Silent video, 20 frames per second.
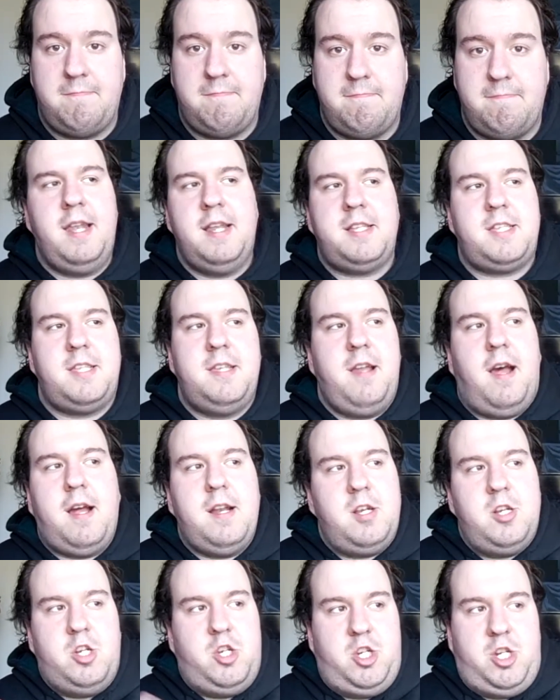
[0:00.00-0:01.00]
And it's
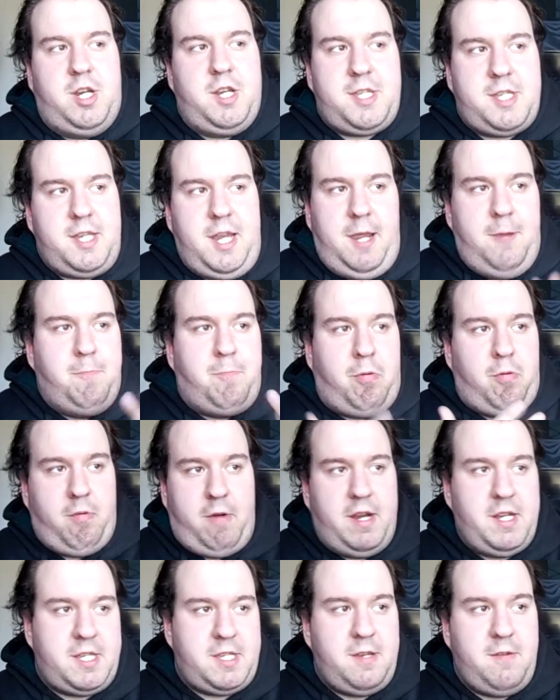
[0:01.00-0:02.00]
not just
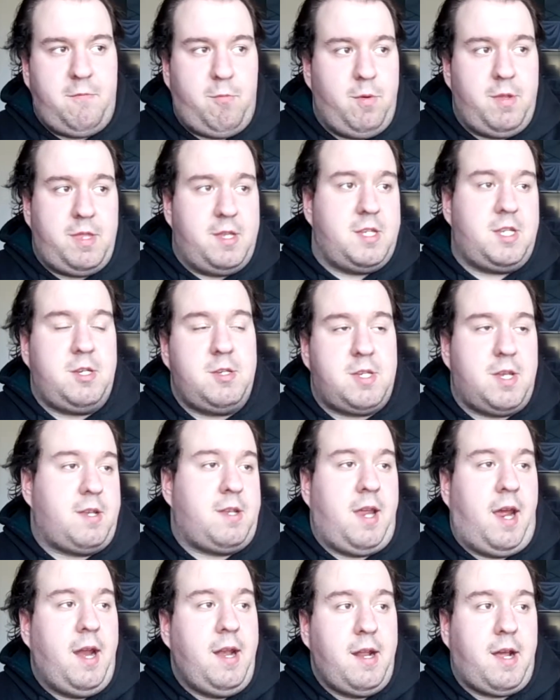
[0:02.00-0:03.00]
impressive with its use of
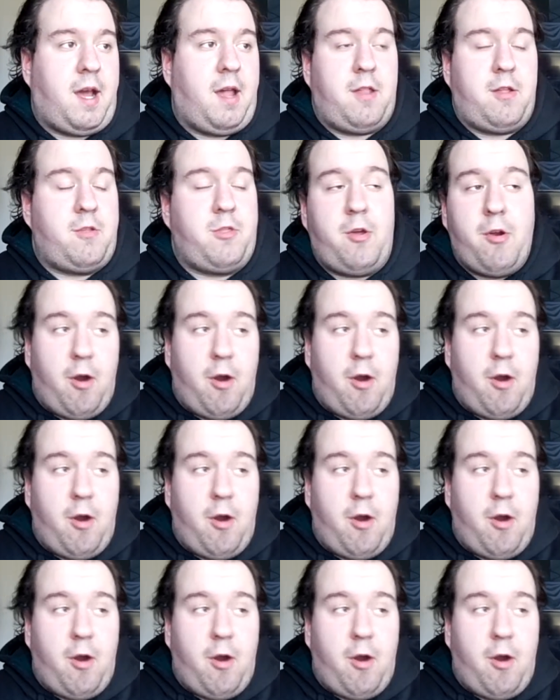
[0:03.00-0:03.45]
Technicolor,